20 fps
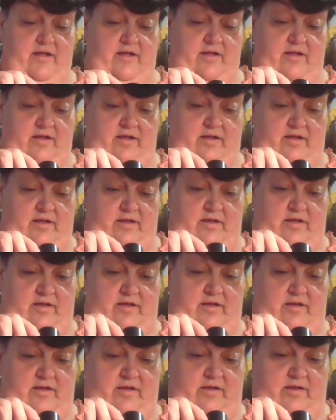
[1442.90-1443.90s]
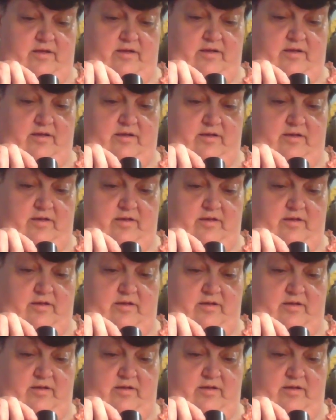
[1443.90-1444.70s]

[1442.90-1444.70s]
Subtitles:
Nothing is said.